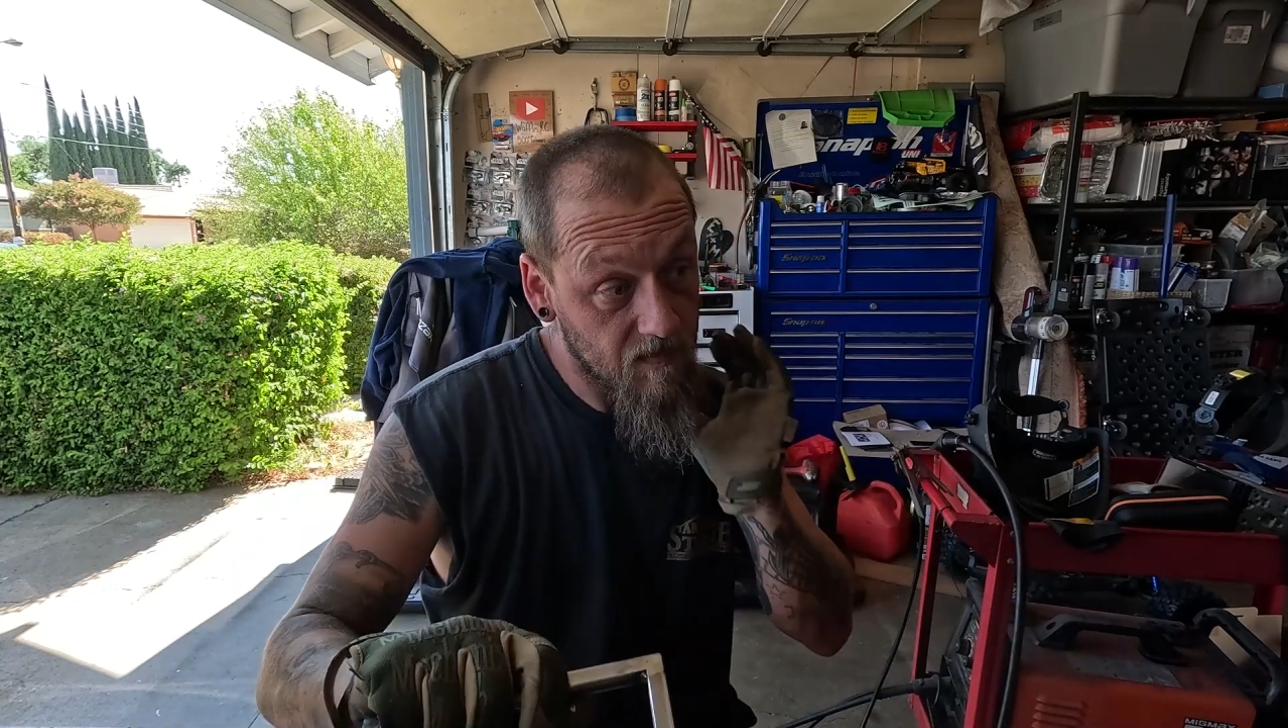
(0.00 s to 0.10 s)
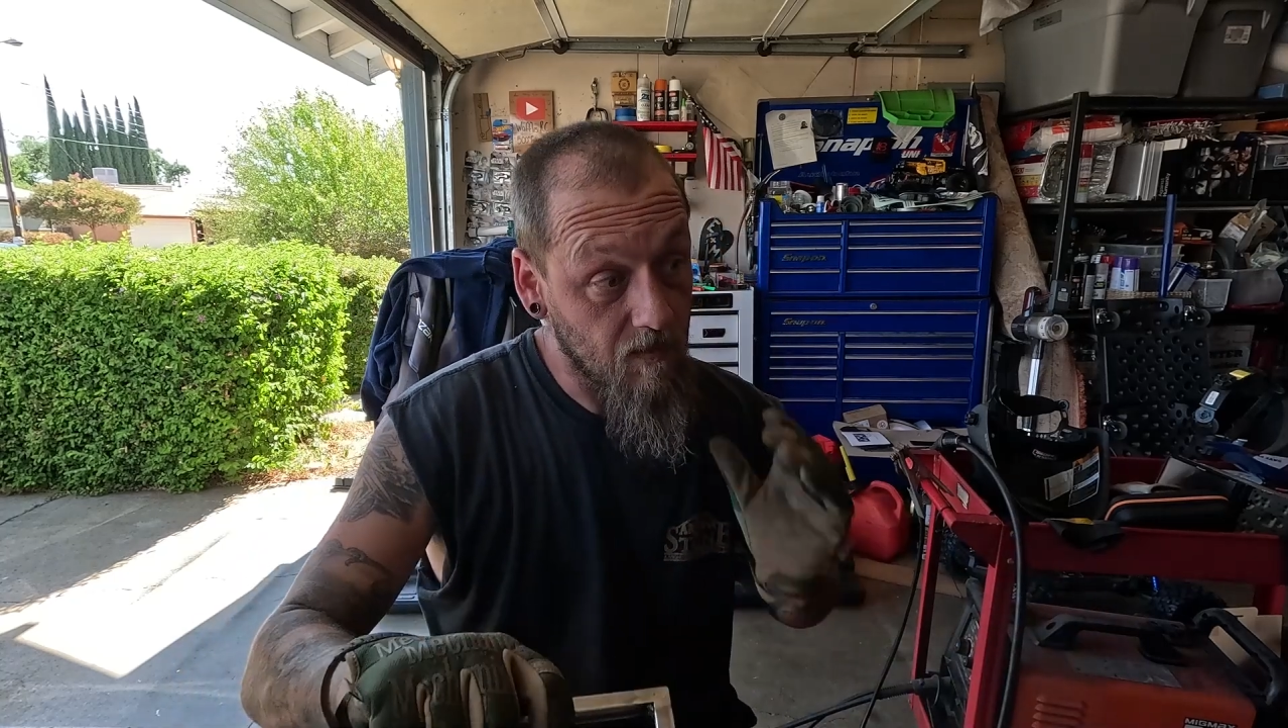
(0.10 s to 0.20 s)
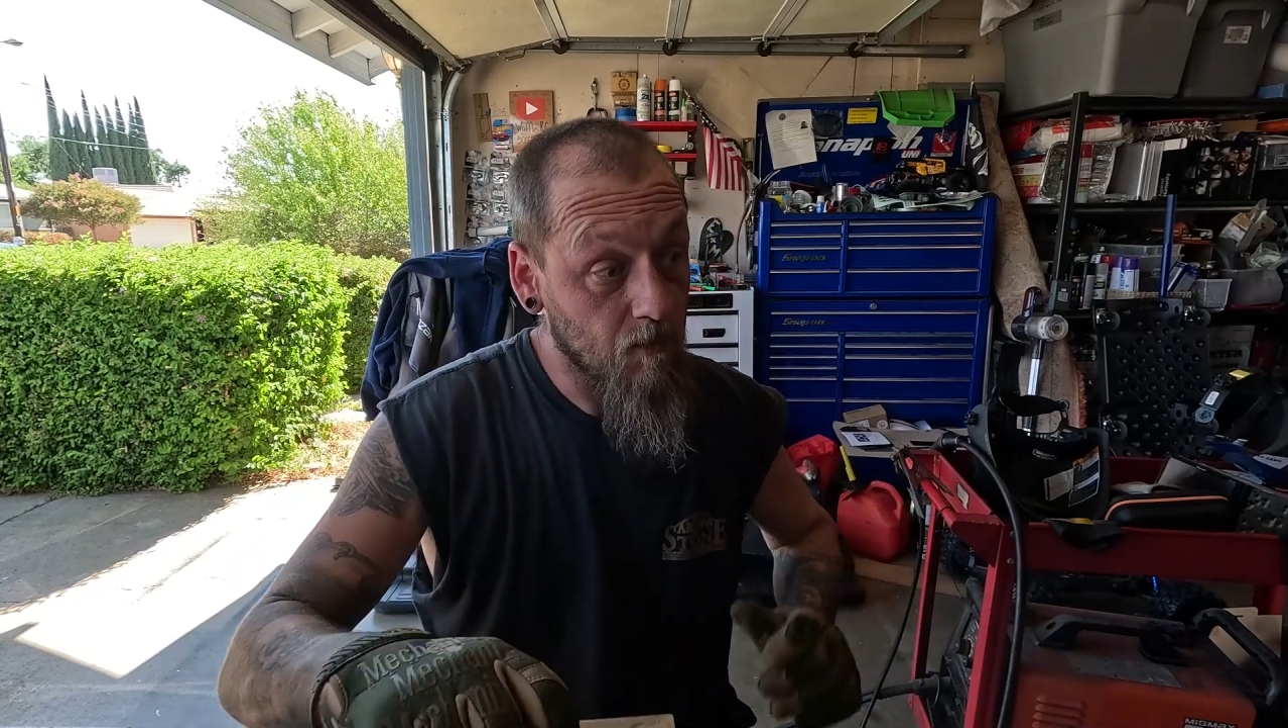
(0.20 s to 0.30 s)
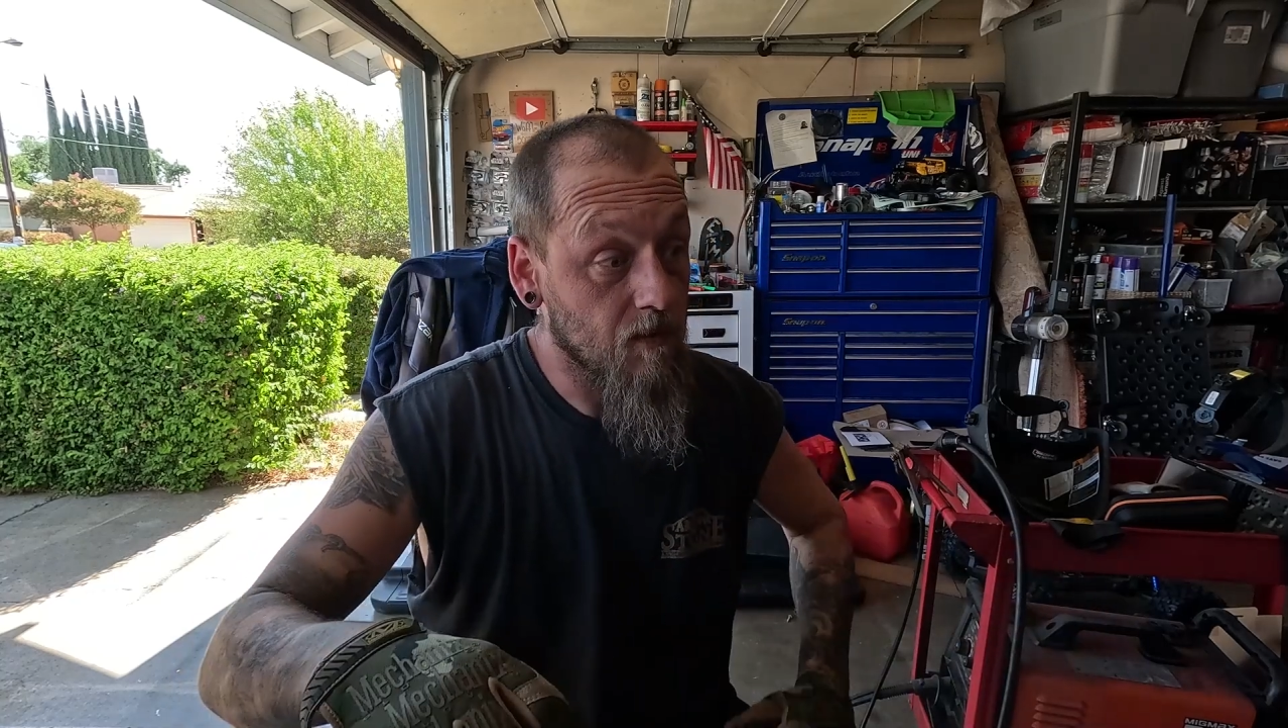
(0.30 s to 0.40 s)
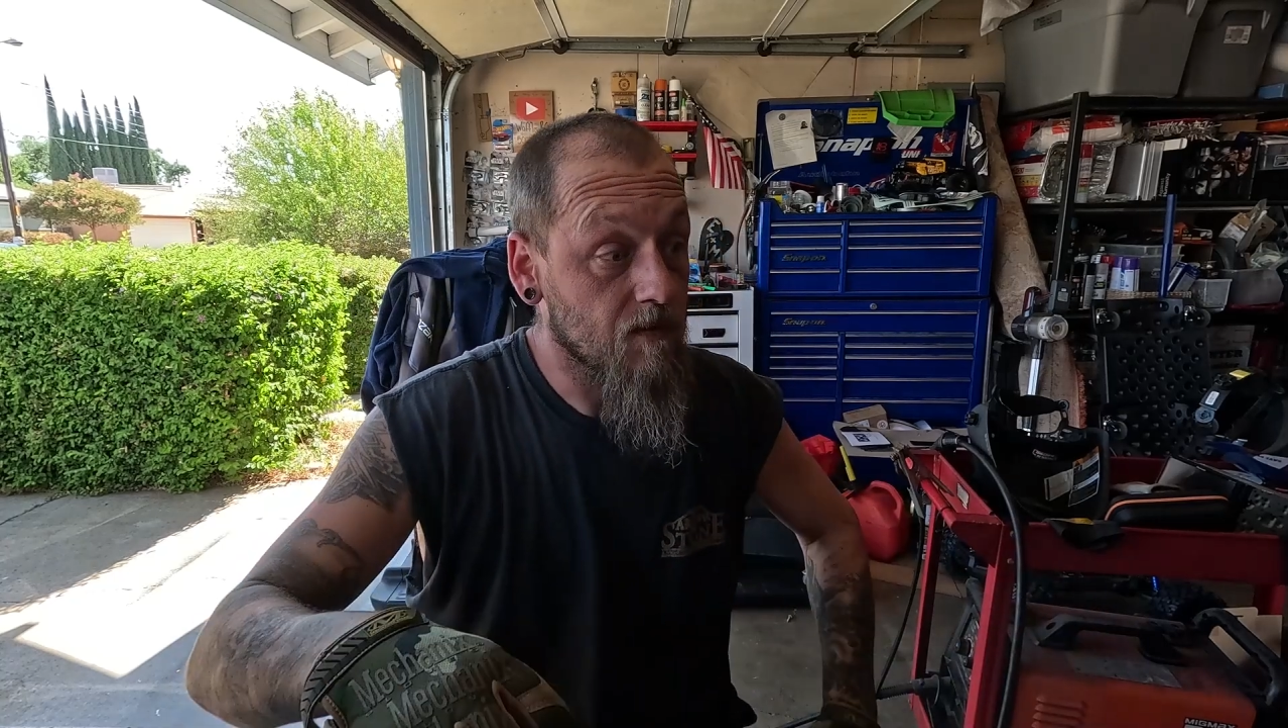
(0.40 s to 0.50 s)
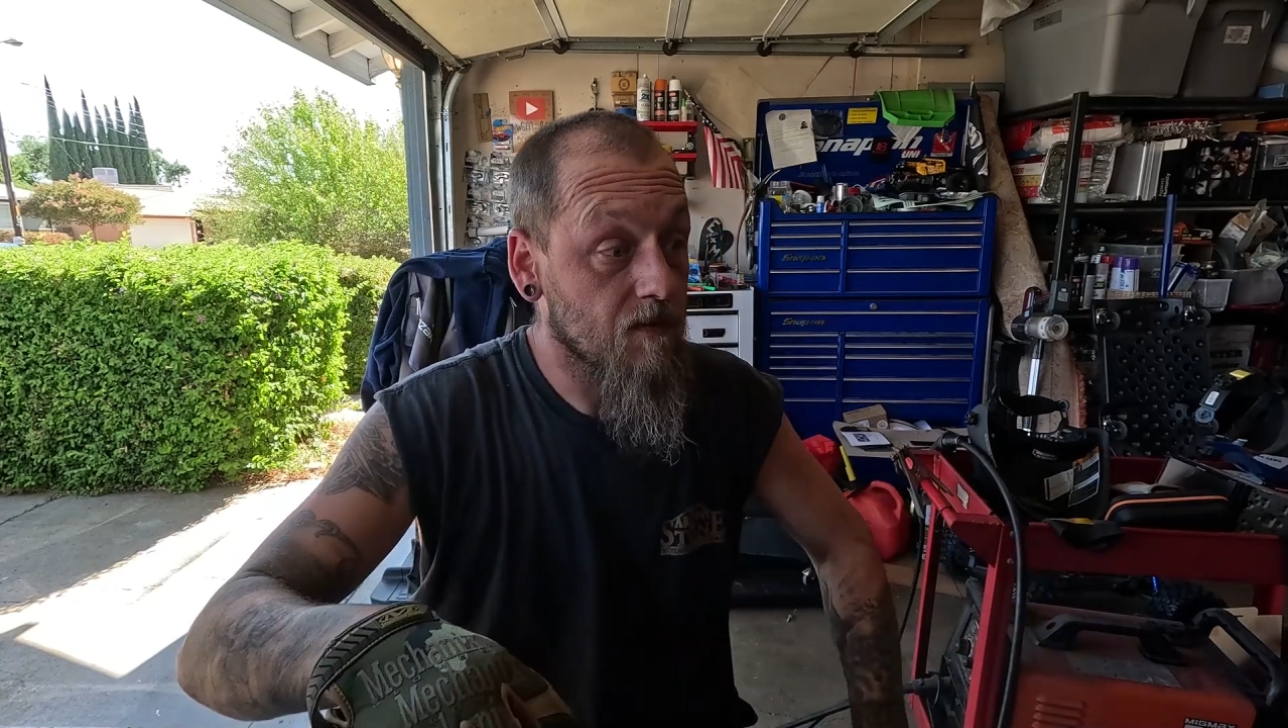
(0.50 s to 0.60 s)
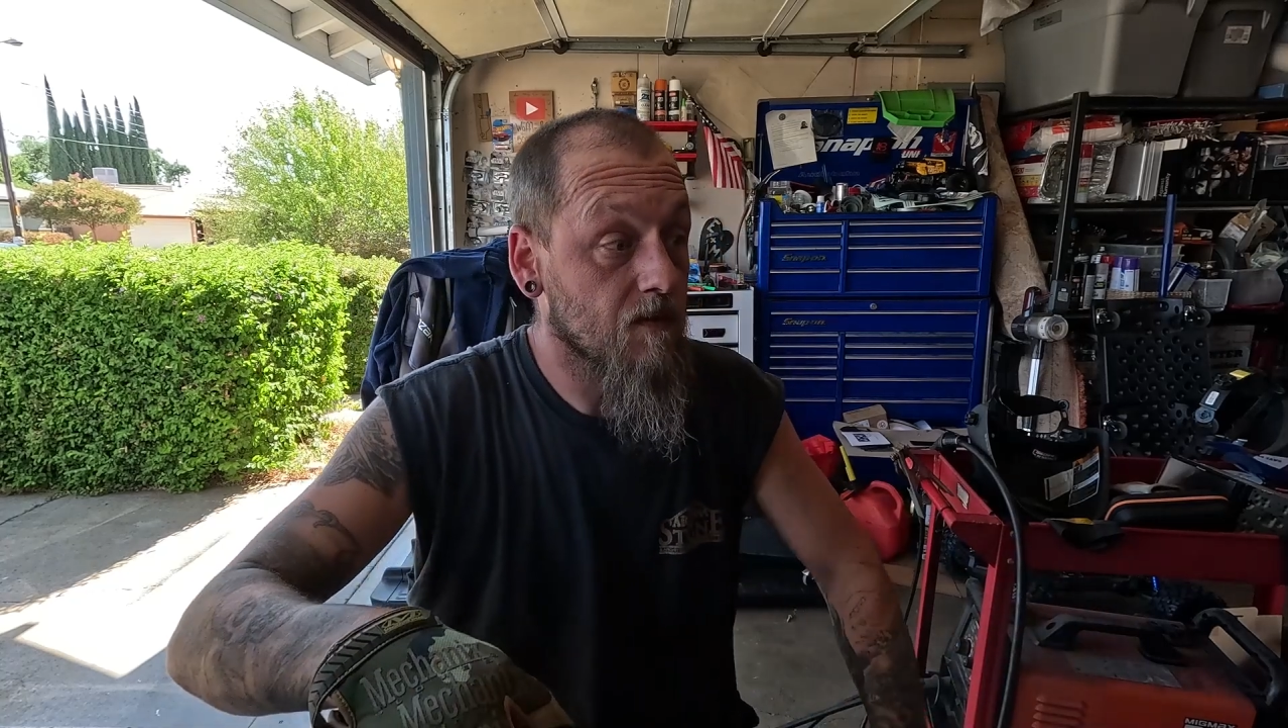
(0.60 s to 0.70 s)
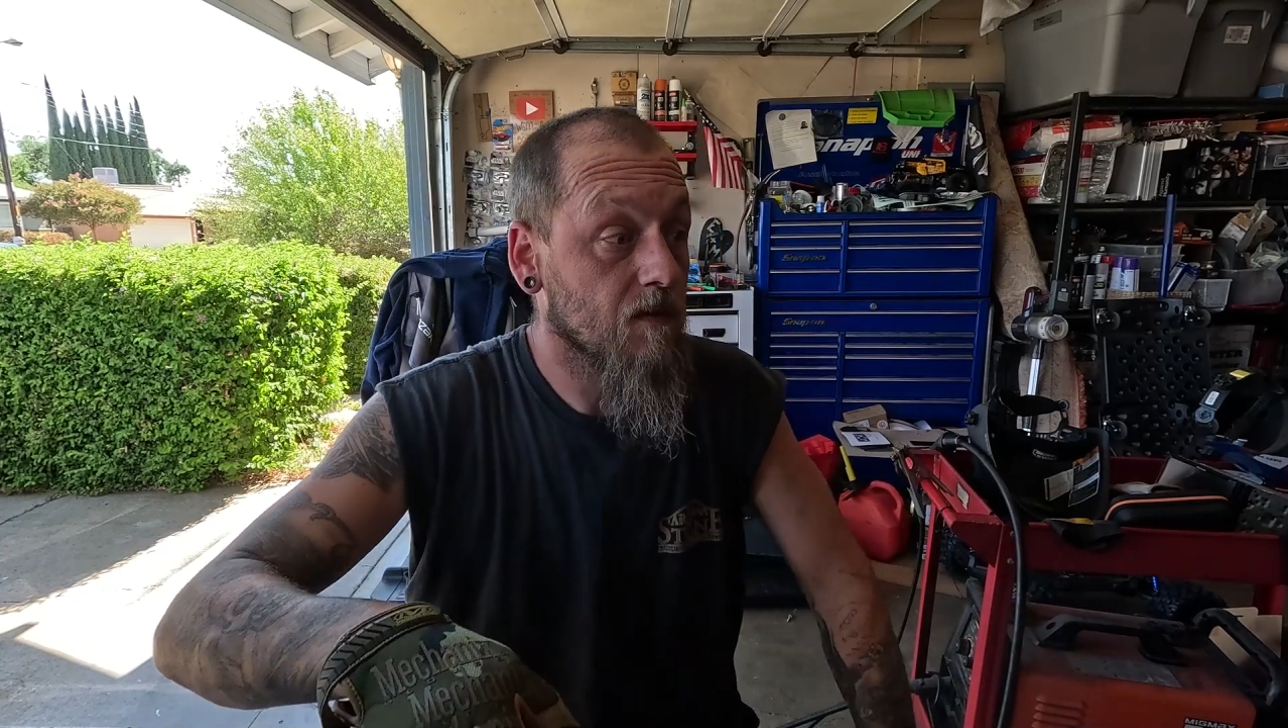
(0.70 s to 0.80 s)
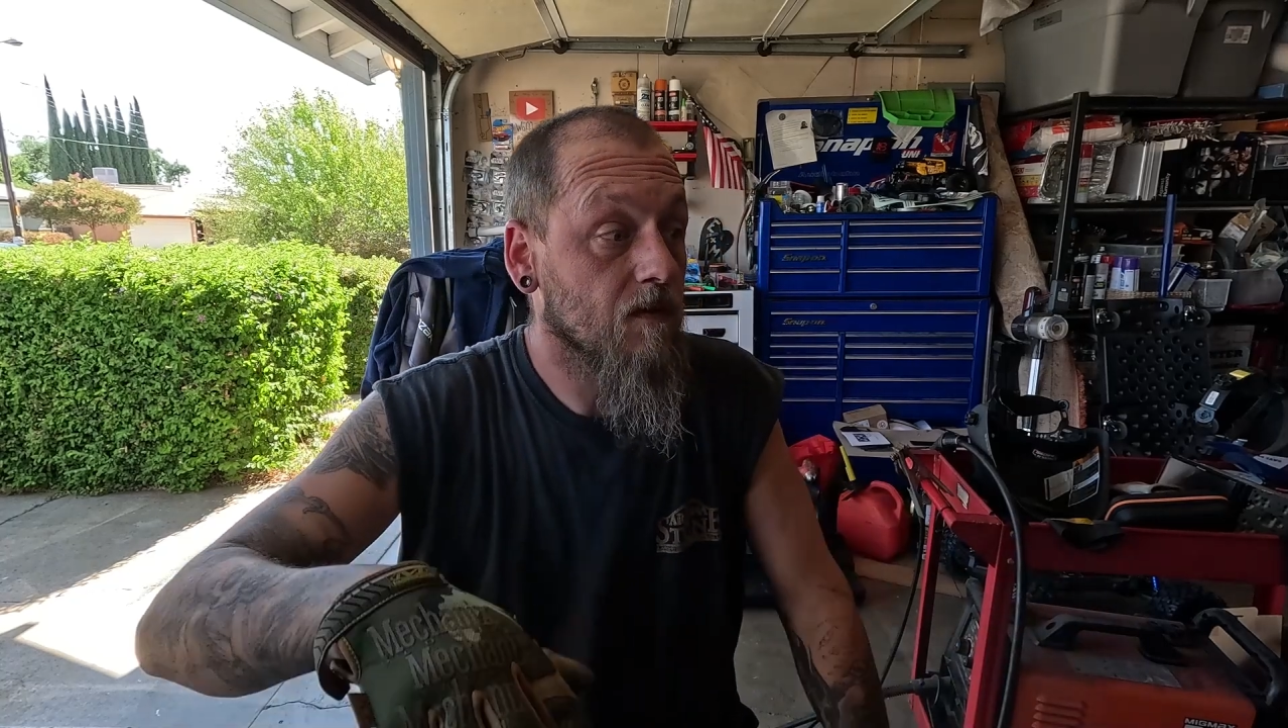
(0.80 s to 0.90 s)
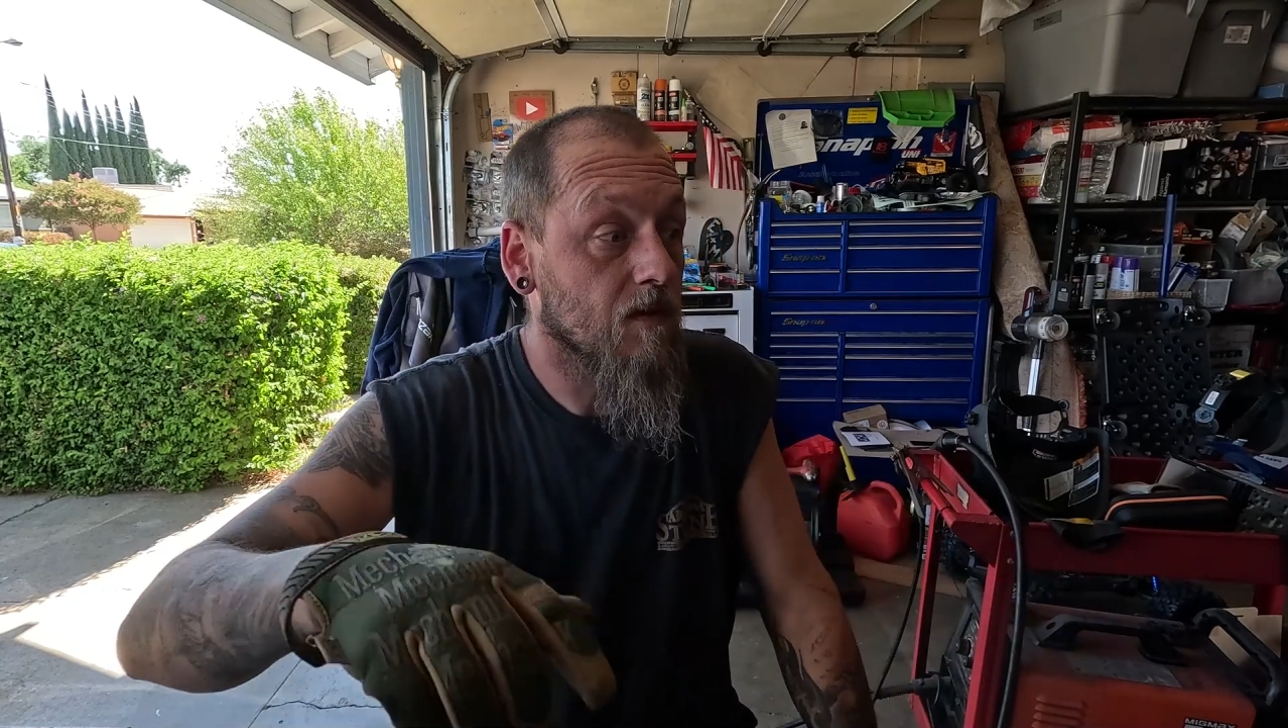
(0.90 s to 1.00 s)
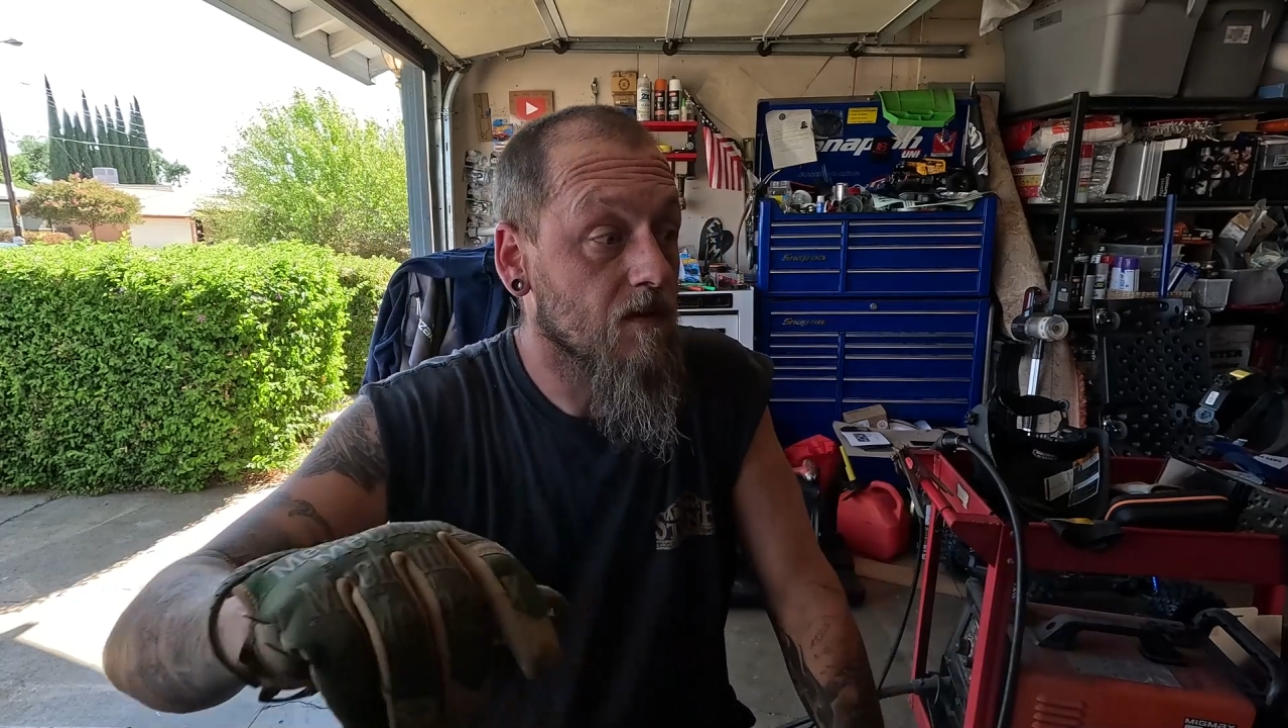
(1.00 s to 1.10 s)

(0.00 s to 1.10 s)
I was going